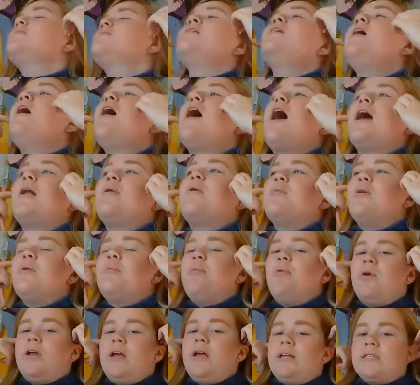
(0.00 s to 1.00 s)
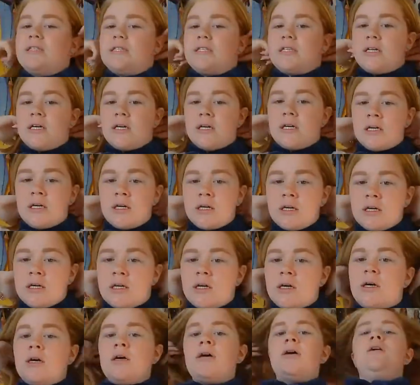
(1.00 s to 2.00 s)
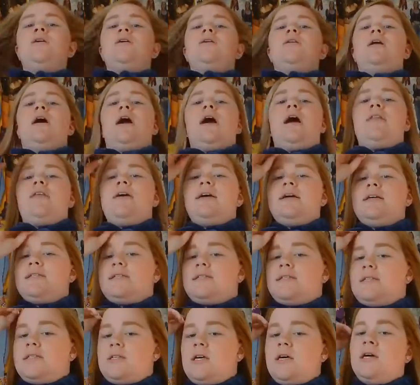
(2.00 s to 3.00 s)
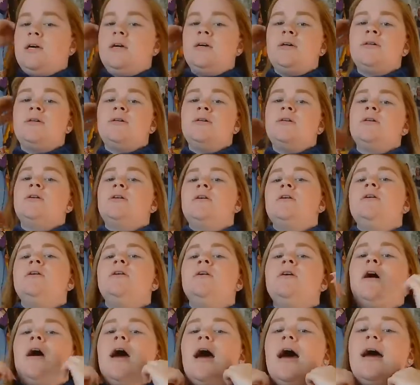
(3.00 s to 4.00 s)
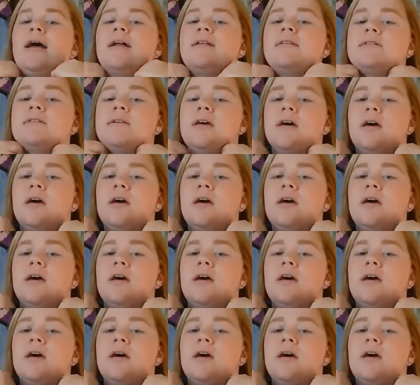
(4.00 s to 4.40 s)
And I'm going to put it like this, and